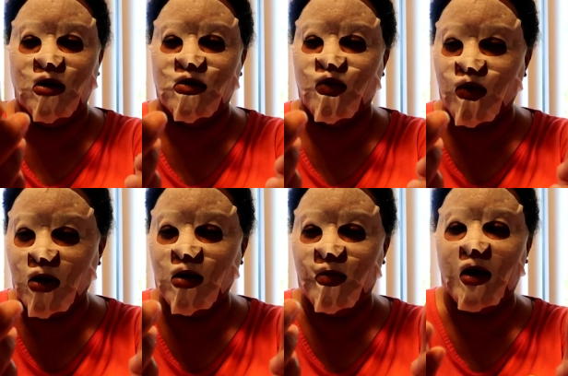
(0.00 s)
It's
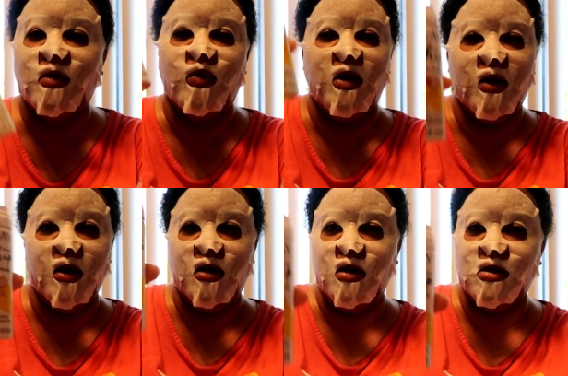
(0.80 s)
really made well
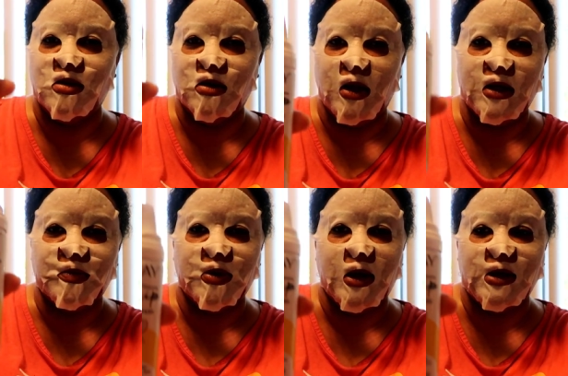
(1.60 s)
and it is a lot
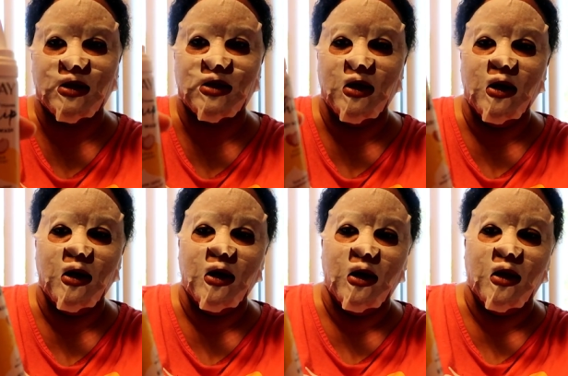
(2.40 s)
of product
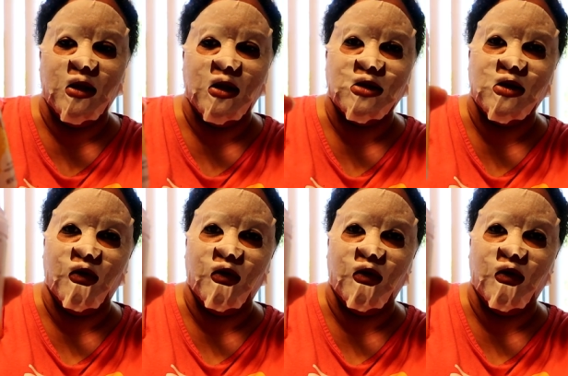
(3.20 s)
in this.